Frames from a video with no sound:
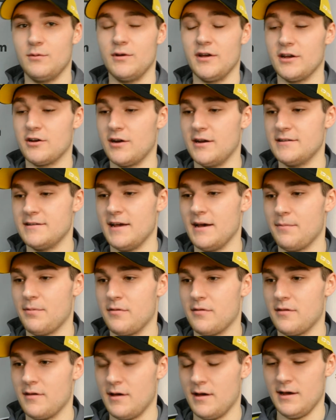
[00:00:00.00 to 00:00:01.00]
We had great
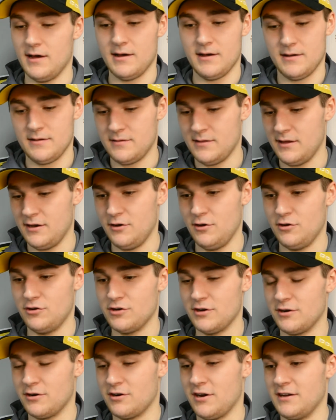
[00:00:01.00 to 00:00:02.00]
depth. Uh, they did
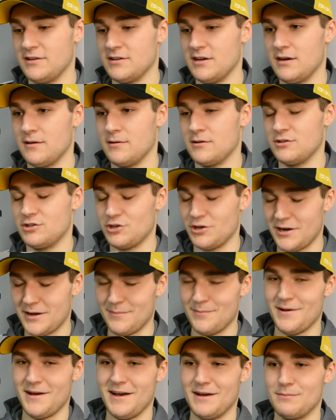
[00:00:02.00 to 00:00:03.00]
a great
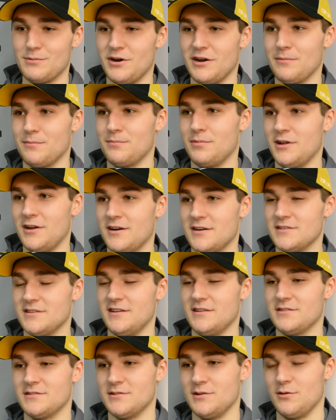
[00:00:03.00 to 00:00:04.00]
job uh, bringing players
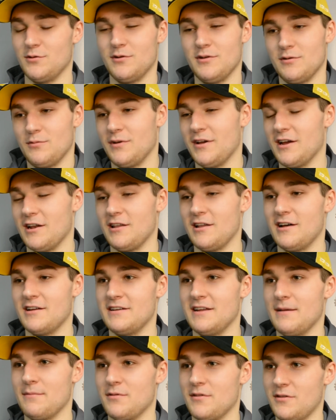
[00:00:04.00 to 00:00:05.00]
in, so uh, we got a lot of
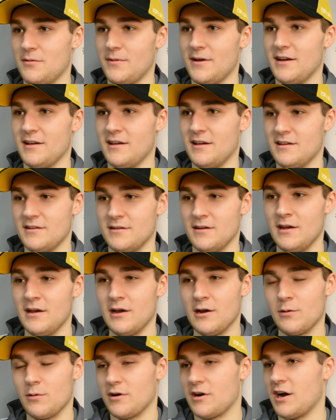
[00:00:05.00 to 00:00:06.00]
depth on the back end.
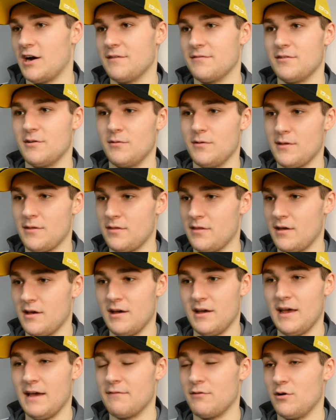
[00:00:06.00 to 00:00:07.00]
We're confident with
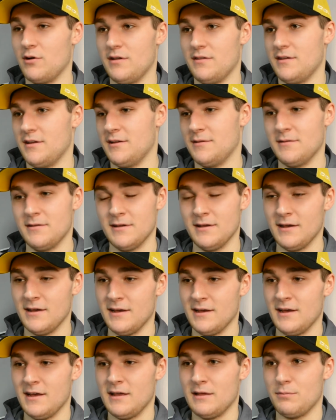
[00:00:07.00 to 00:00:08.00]
uh, everyone that
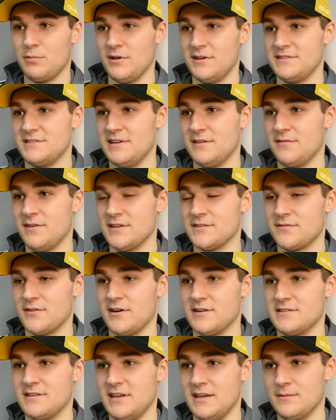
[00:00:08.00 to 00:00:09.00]
plays defense for
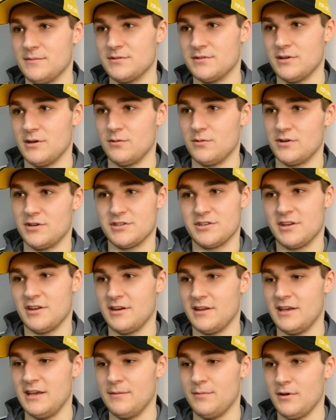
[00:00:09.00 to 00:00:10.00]
our team, so we're just going
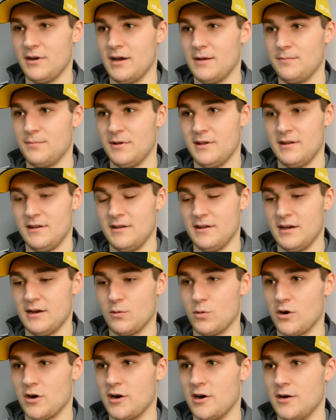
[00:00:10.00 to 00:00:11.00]
to keep it up and uh,
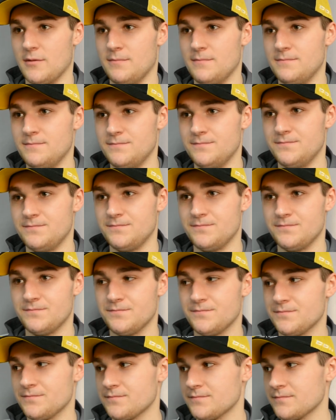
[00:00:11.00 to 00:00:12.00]
work hard.
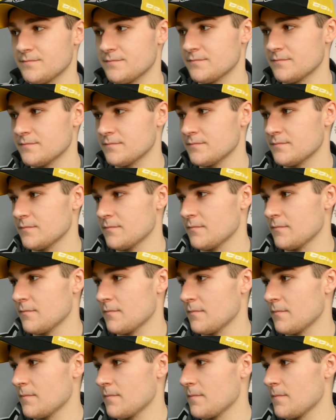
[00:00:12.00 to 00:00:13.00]
Did you even see
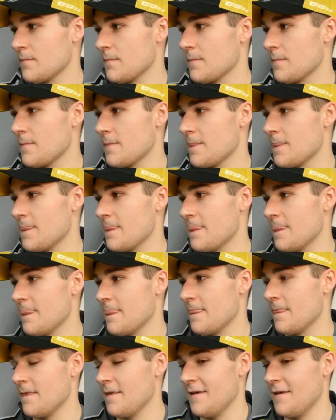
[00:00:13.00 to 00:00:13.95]
that first one go in at all?